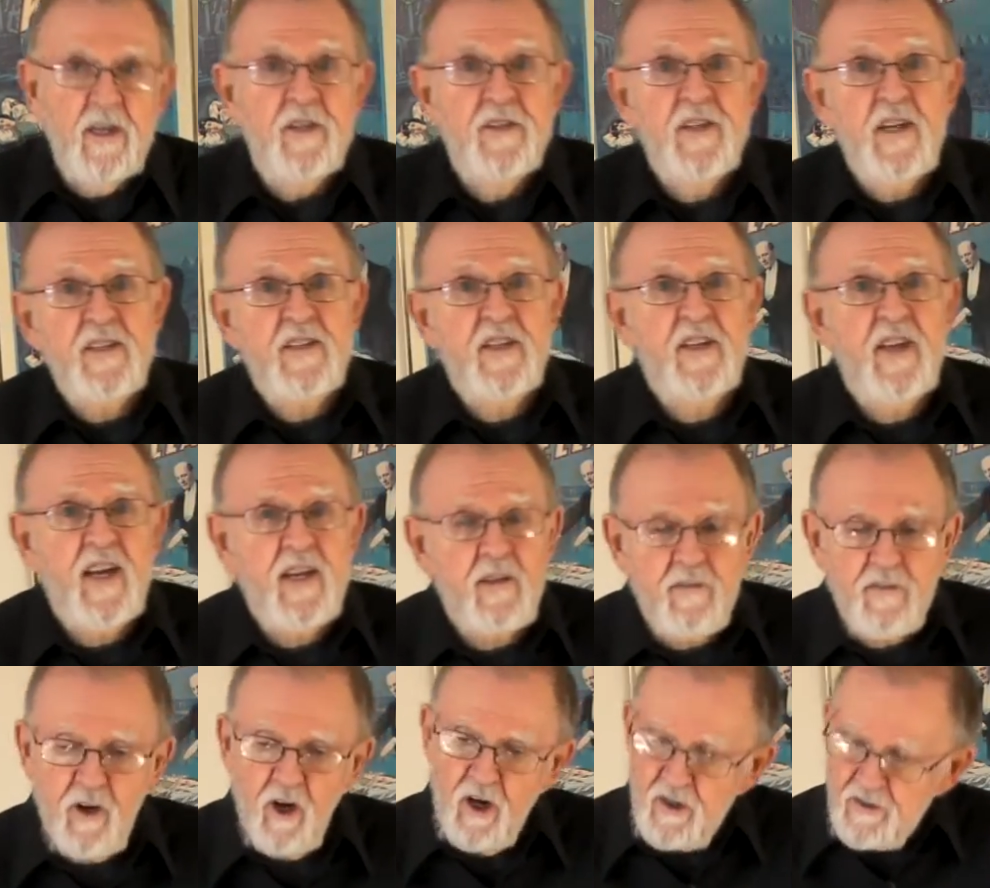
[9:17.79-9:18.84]
Take the deck of
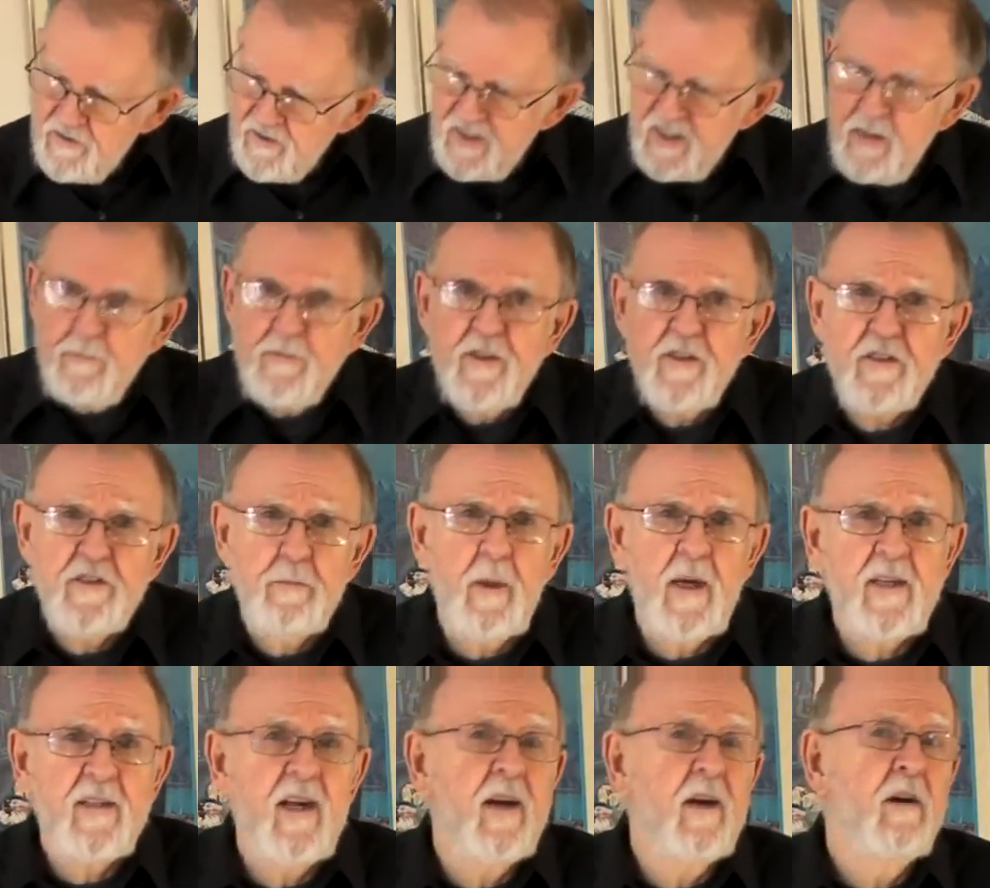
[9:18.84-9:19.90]
cards, give them to your
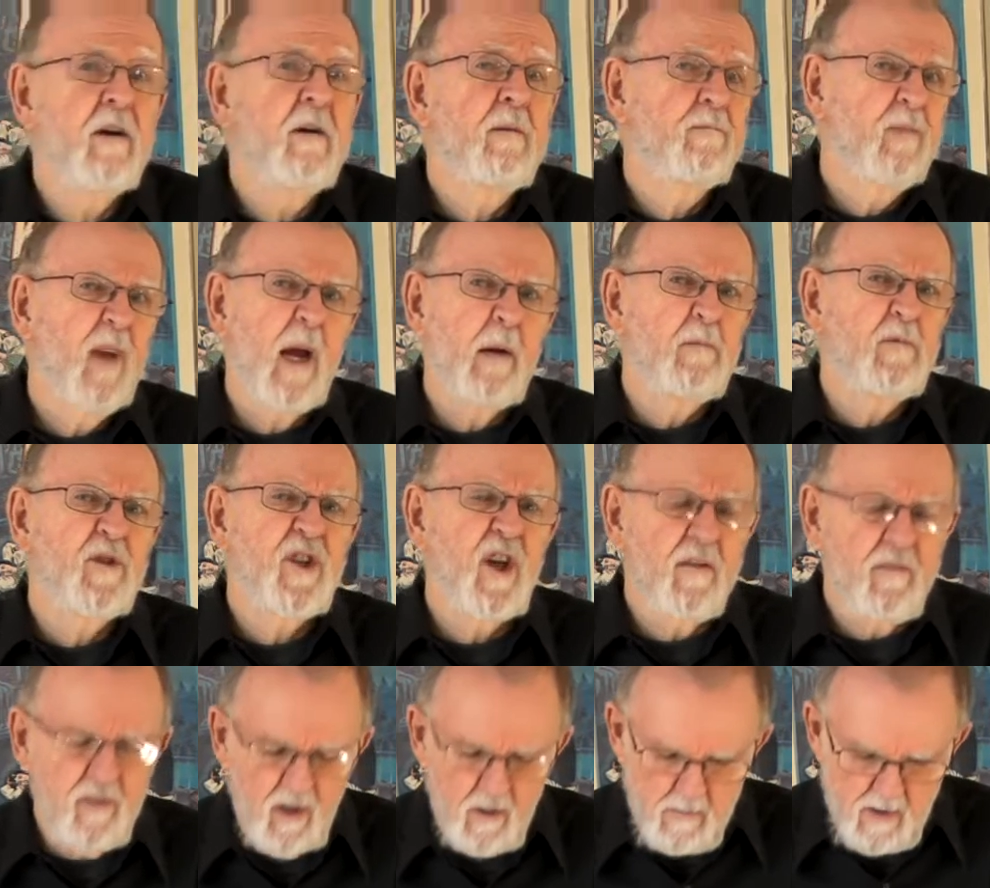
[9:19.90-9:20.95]
spectator, have them
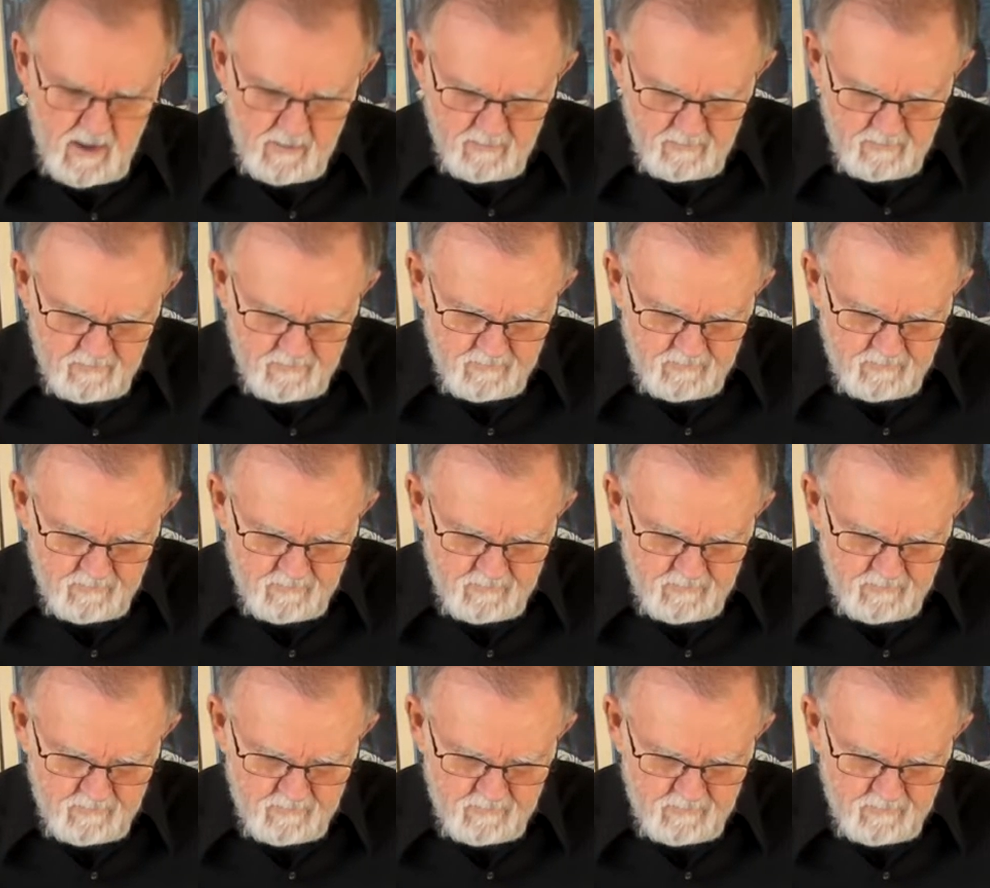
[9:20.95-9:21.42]
shuffle them up.